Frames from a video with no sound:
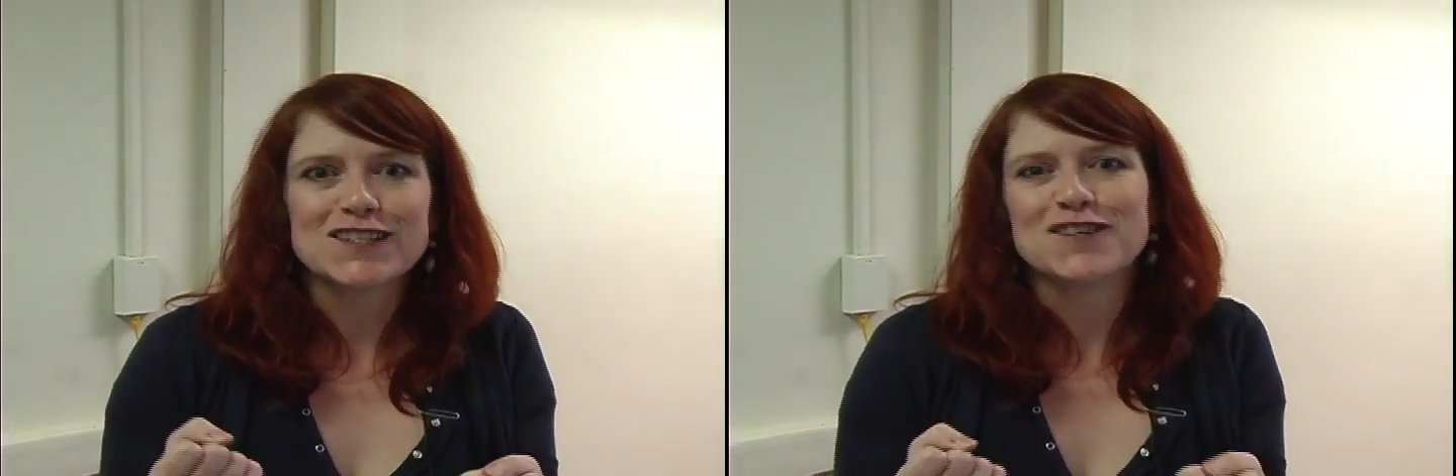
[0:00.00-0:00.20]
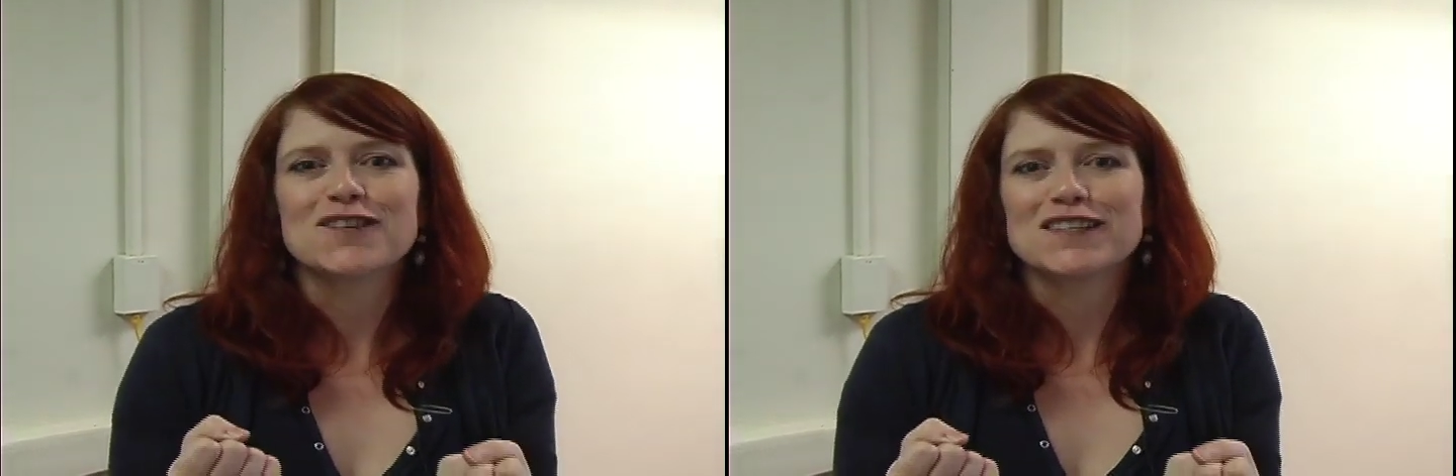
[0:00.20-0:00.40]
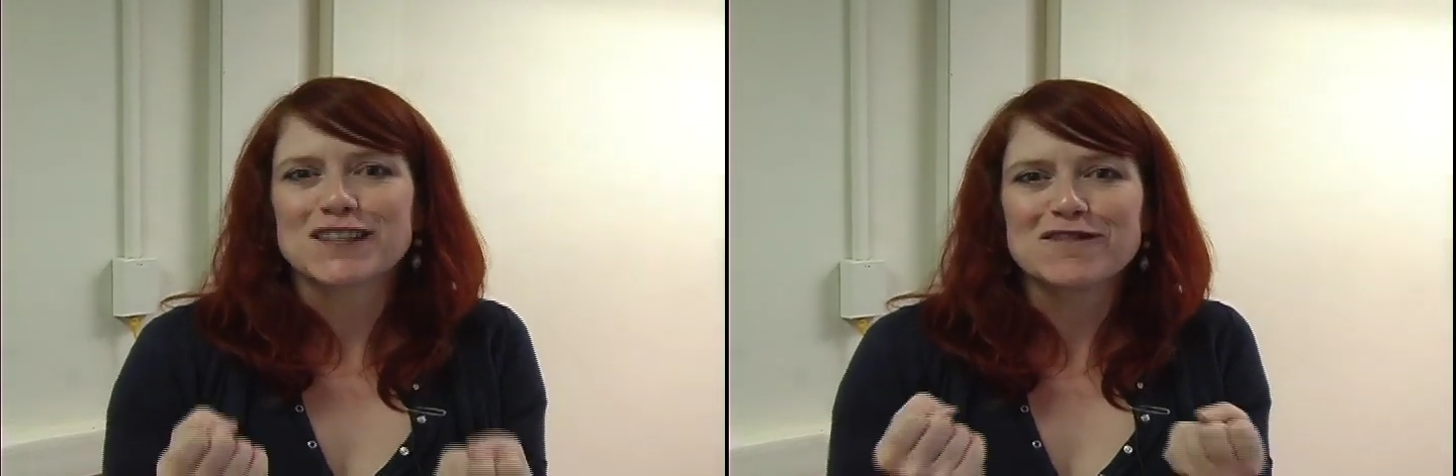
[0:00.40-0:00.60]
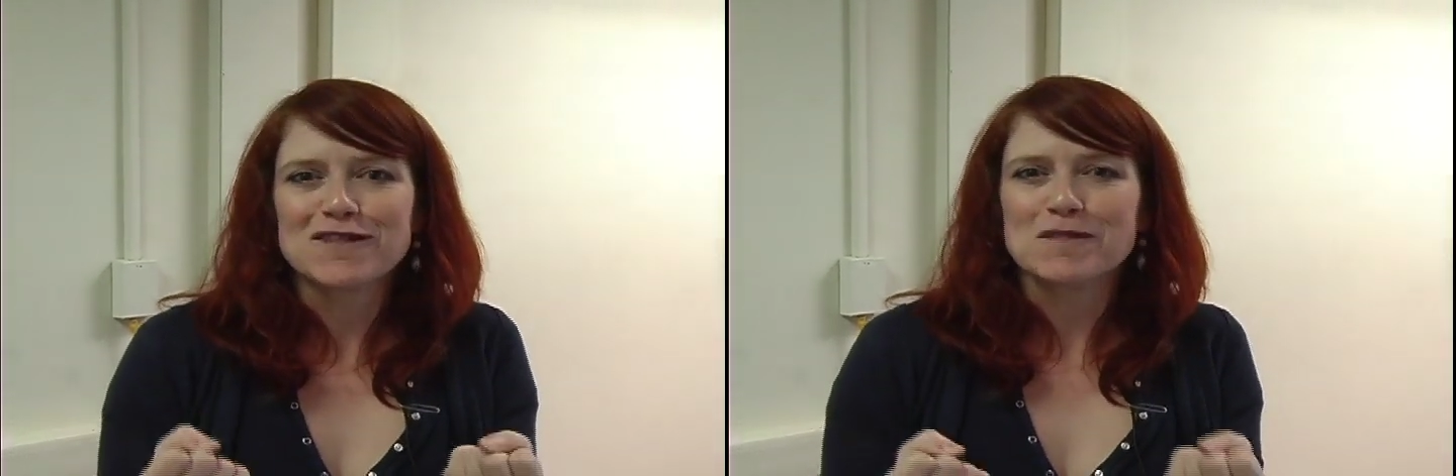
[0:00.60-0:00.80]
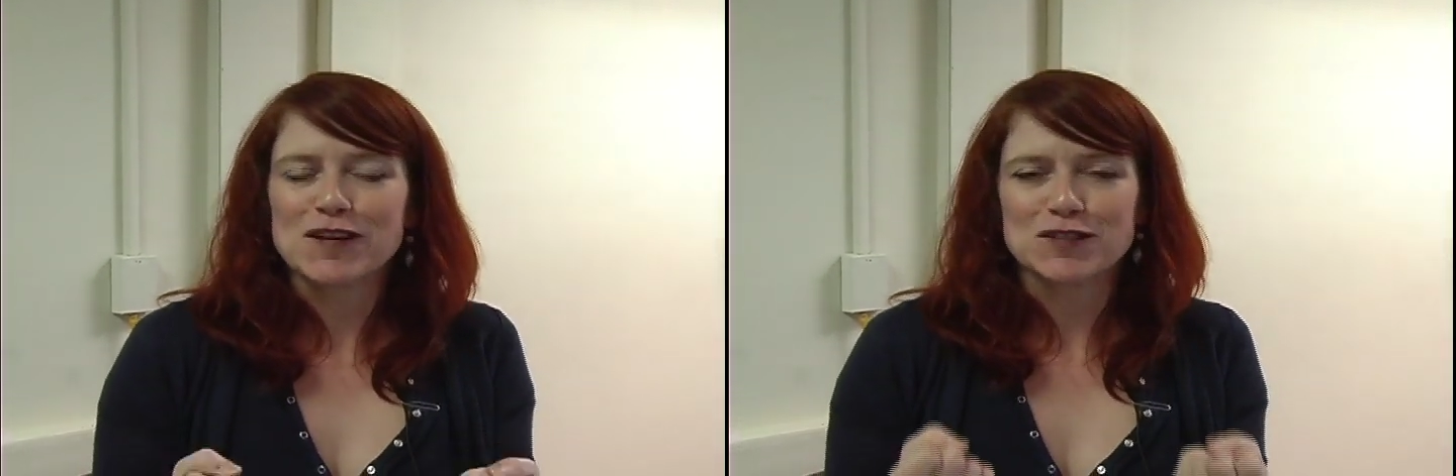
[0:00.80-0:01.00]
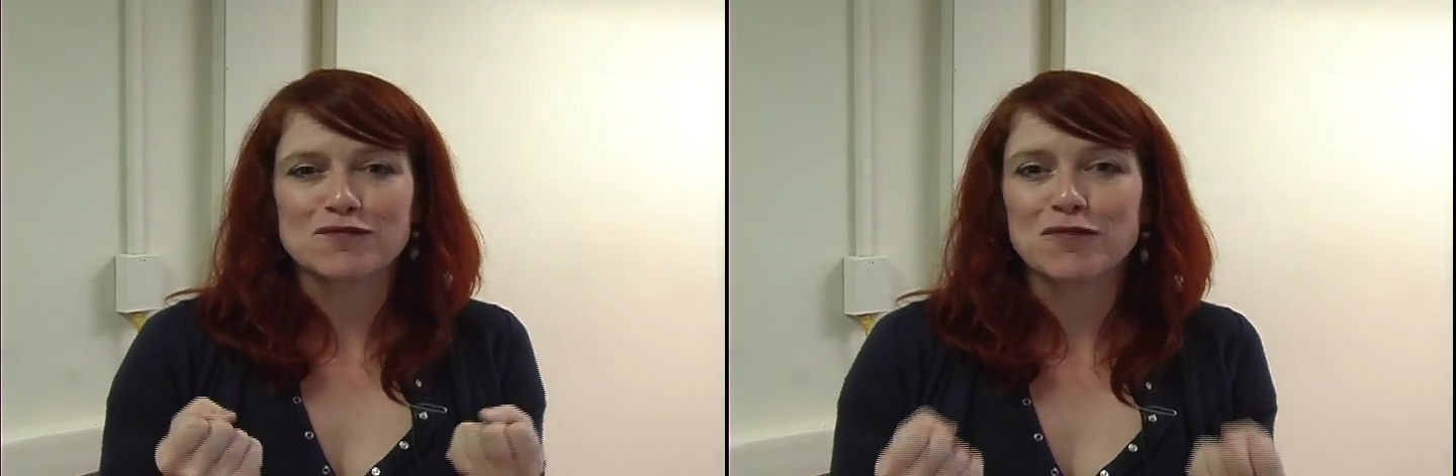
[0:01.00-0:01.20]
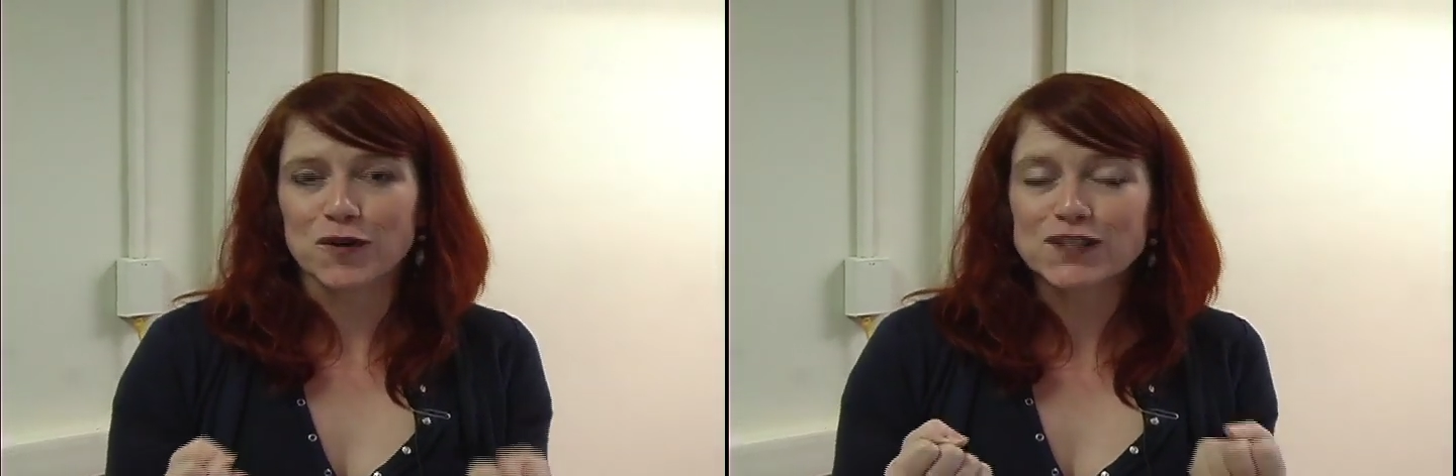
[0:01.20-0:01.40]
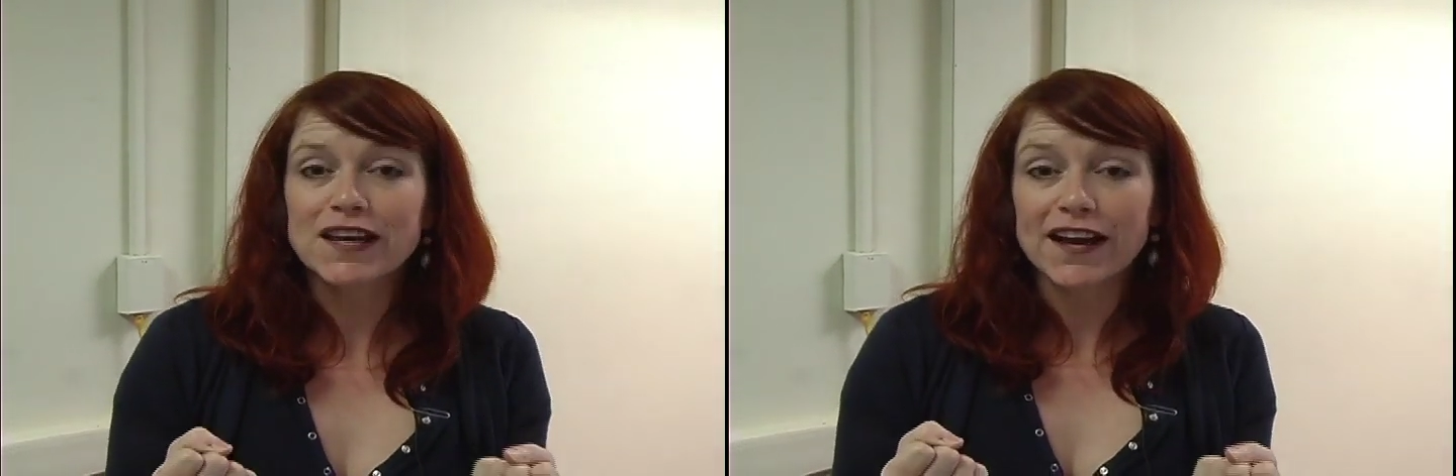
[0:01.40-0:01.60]
into this information
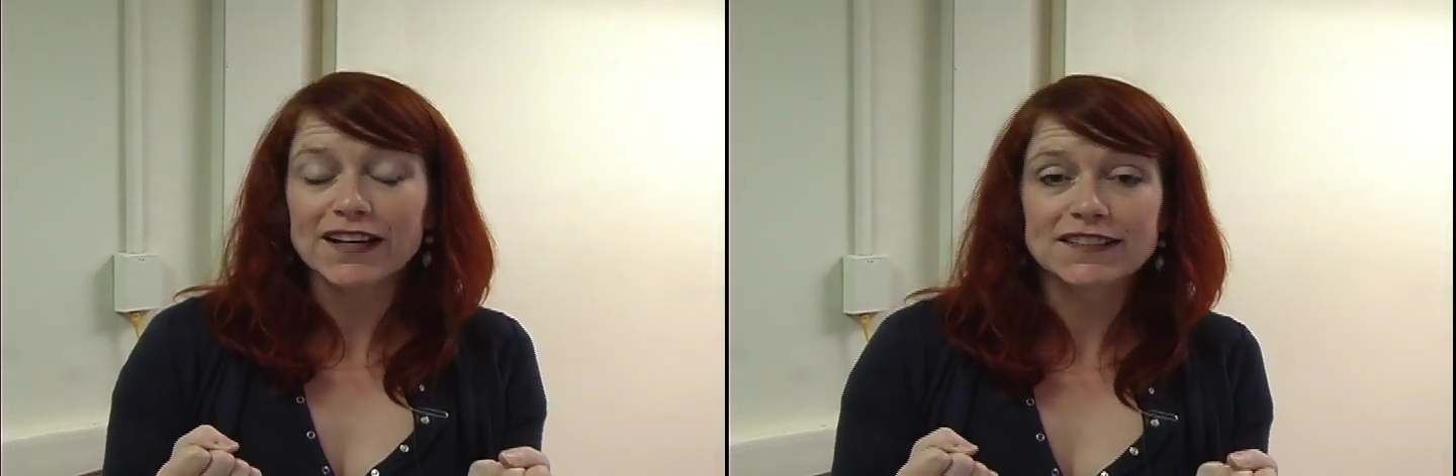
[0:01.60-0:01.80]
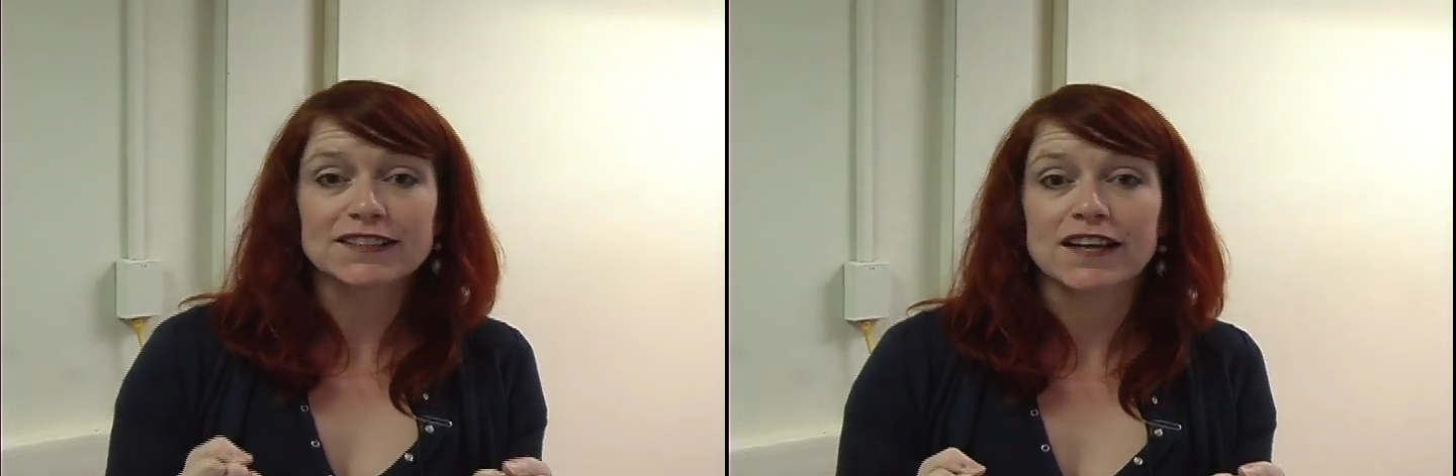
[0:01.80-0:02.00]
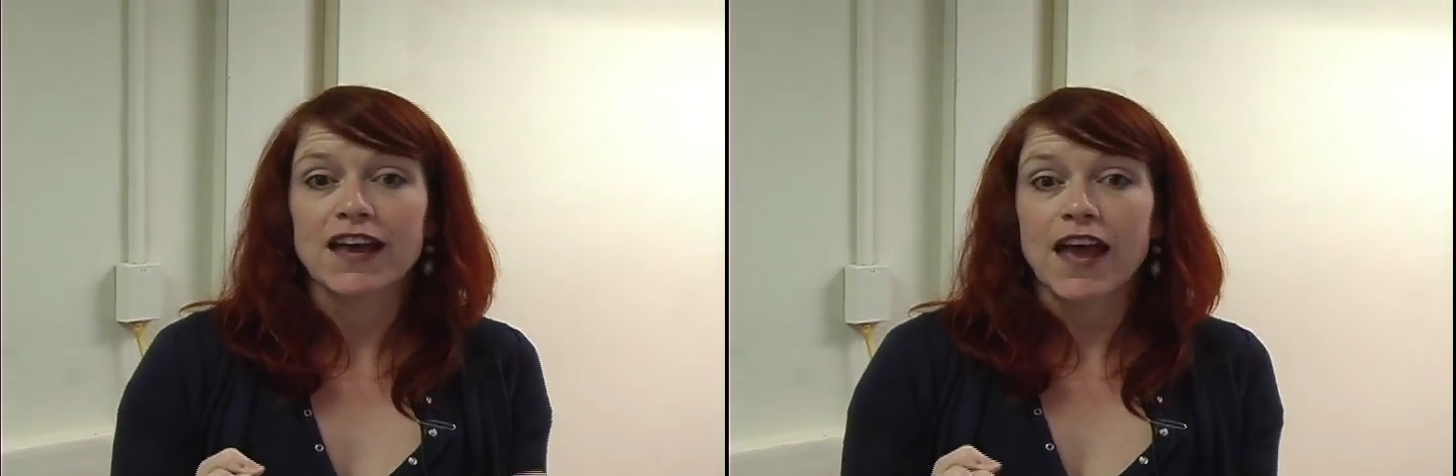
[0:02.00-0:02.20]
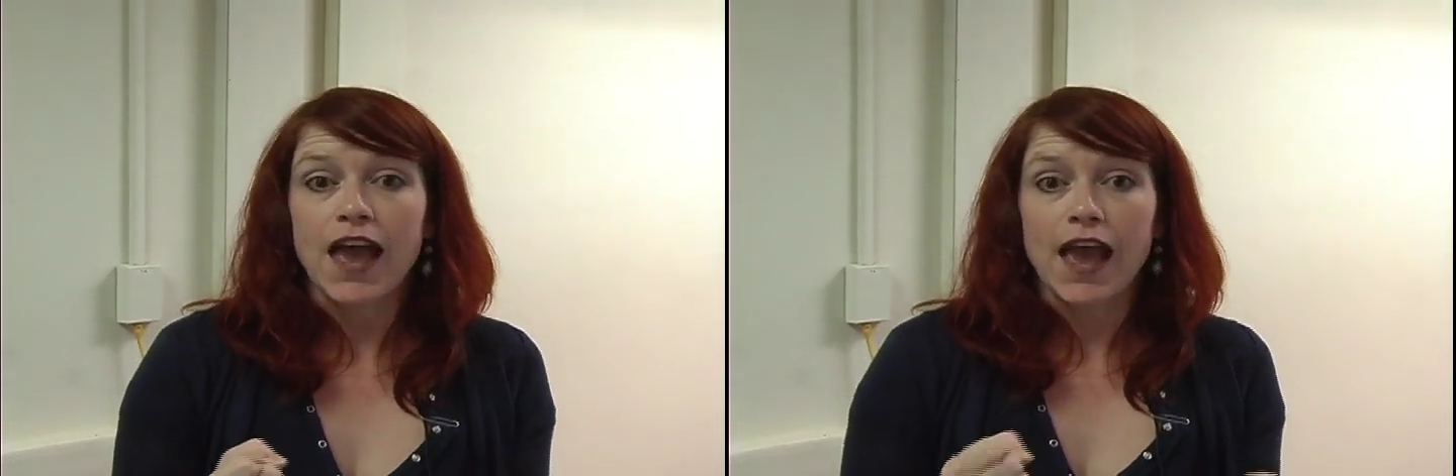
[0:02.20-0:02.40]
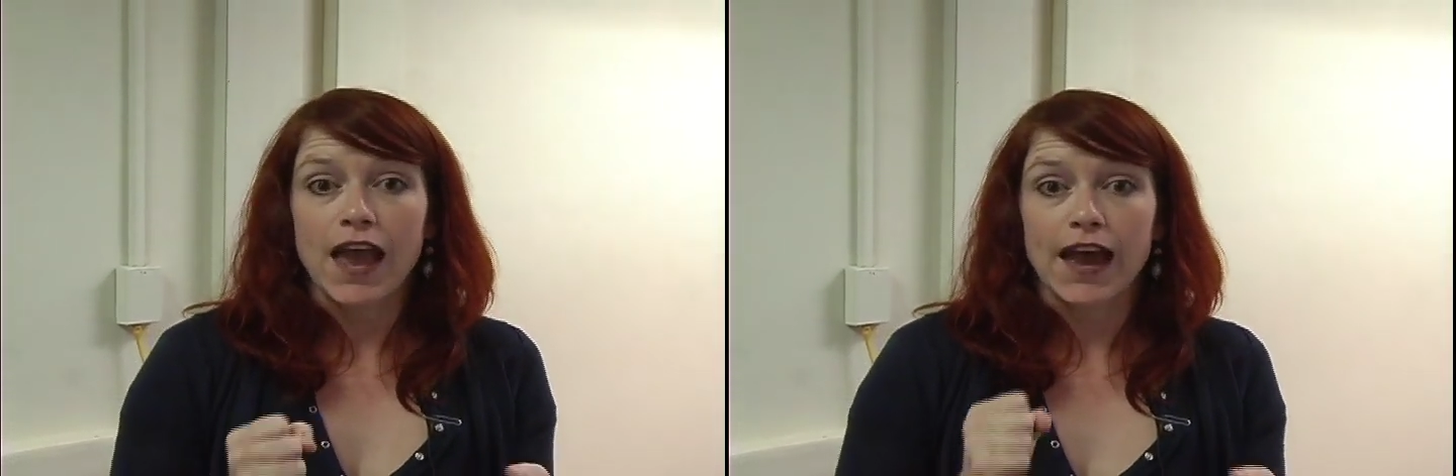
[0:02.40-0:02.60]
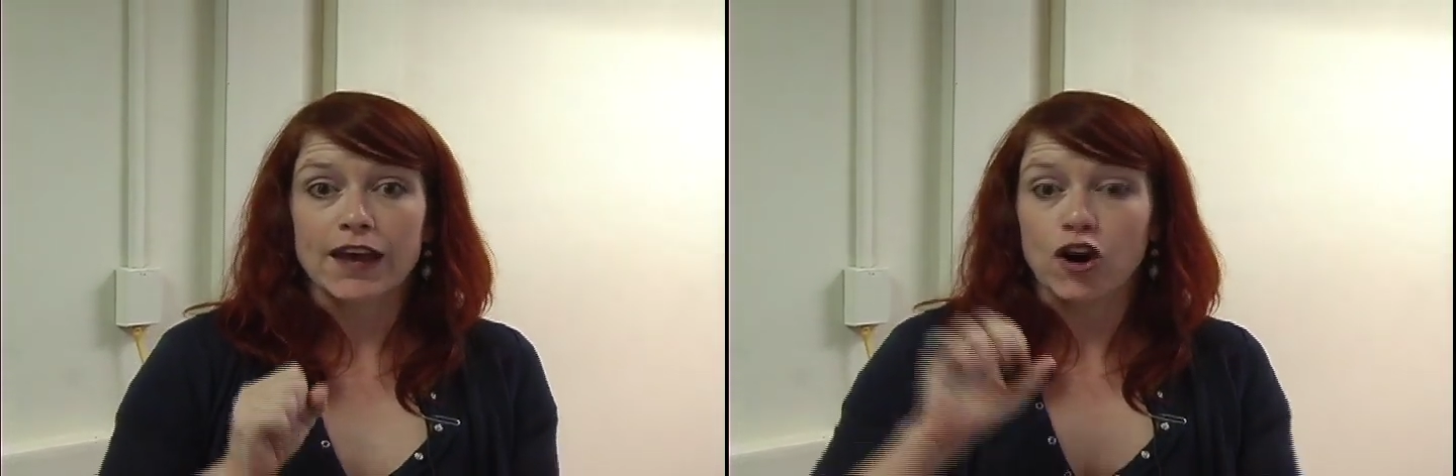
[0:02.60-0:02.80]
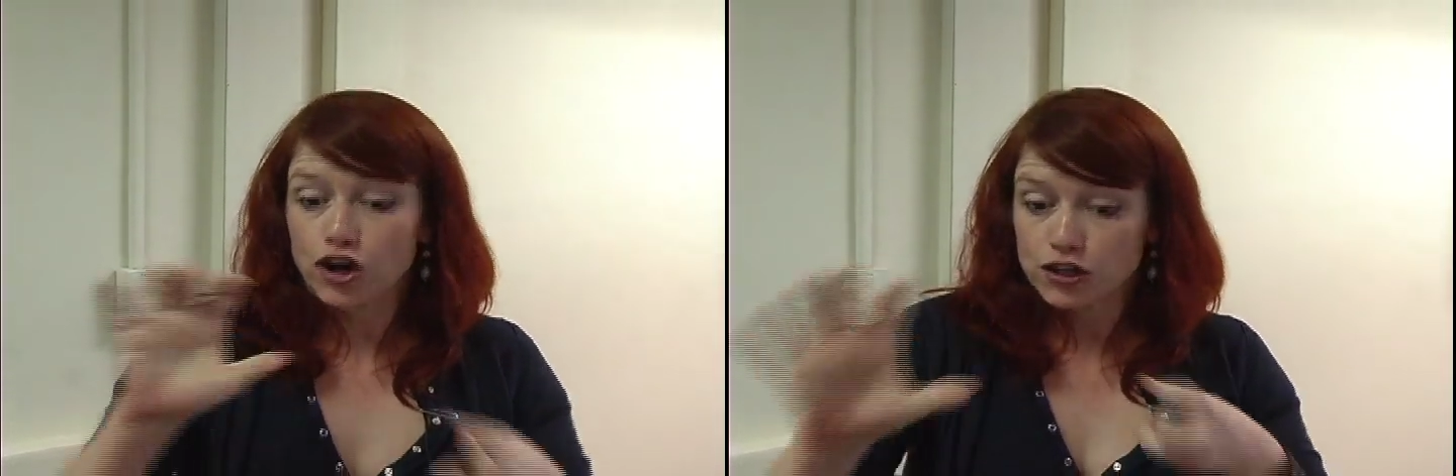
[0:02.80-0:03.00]
vortex and are